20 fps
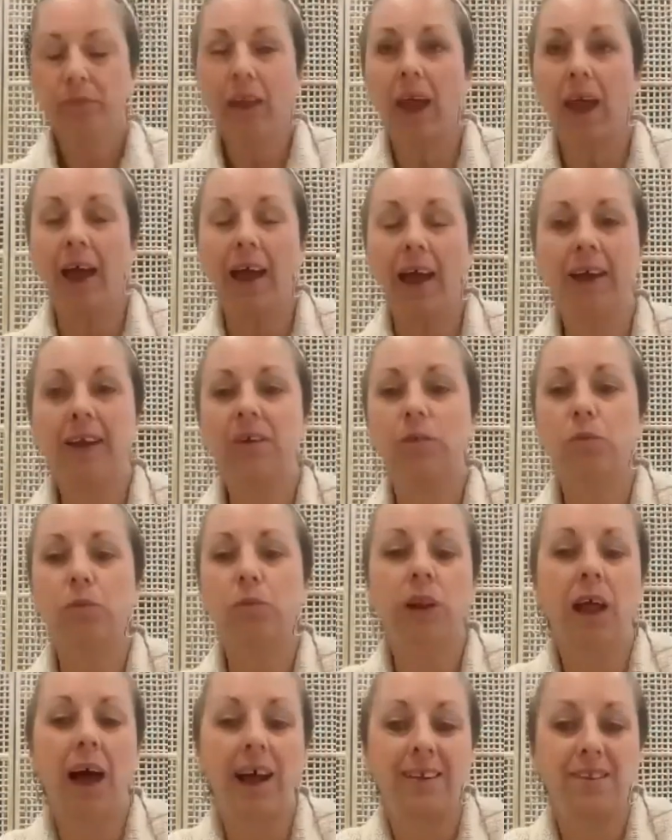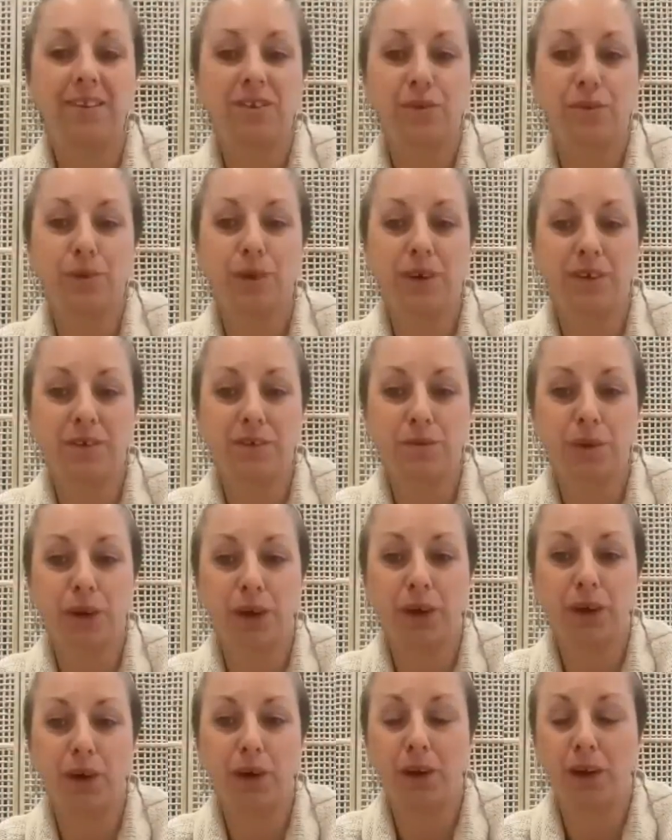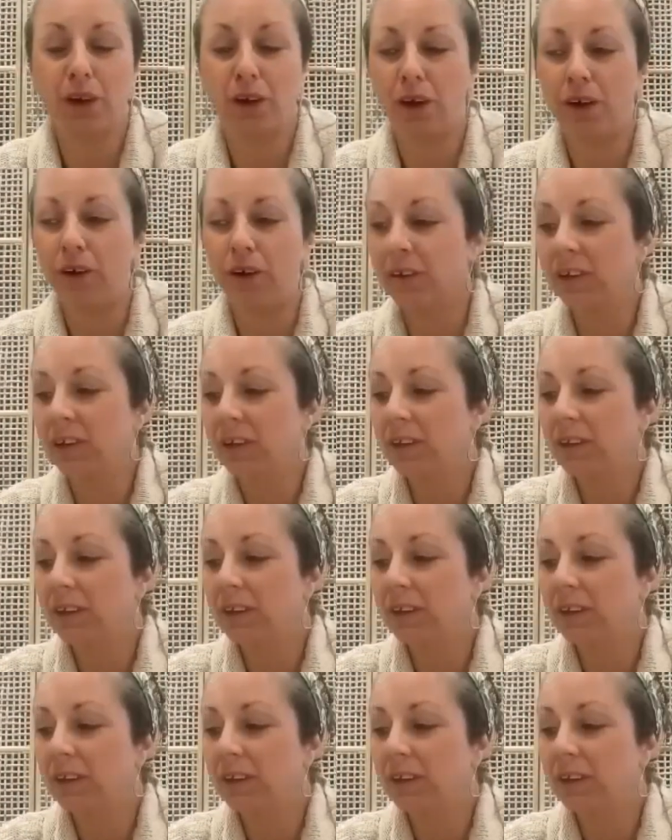and we'll add to it as we go along.